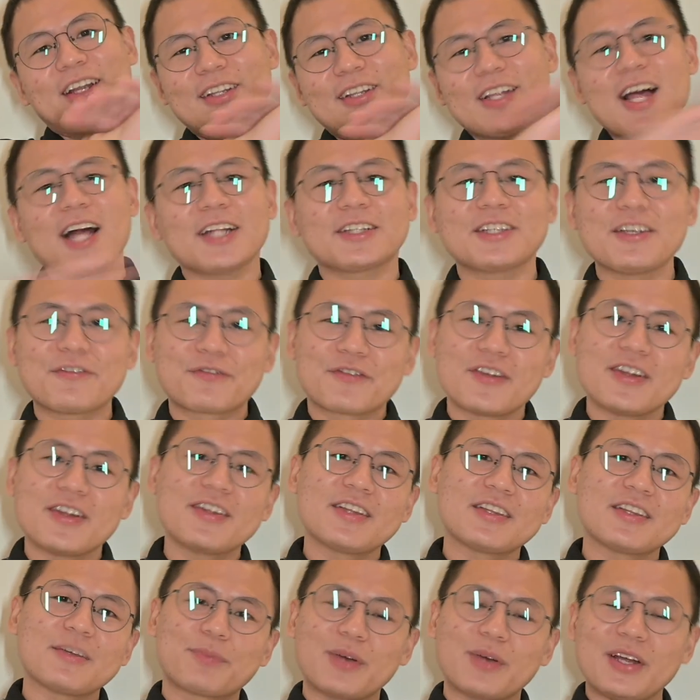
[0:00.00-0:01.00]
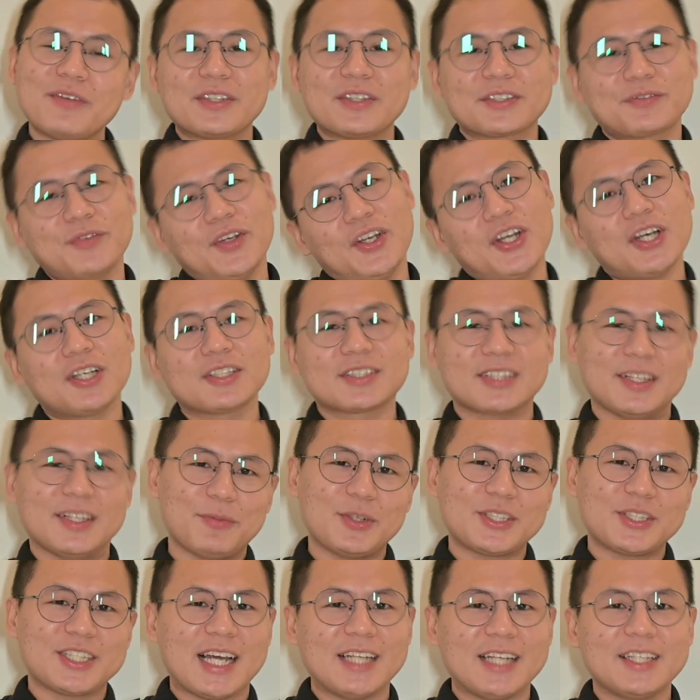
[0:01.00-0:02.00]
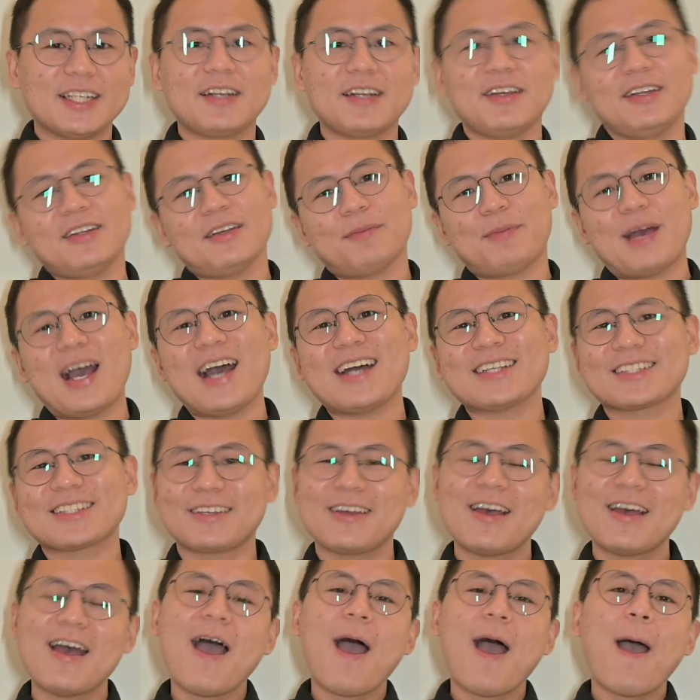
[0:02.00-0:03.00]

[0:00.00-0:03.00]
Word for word: a lot different than the previous videos which I did in the past.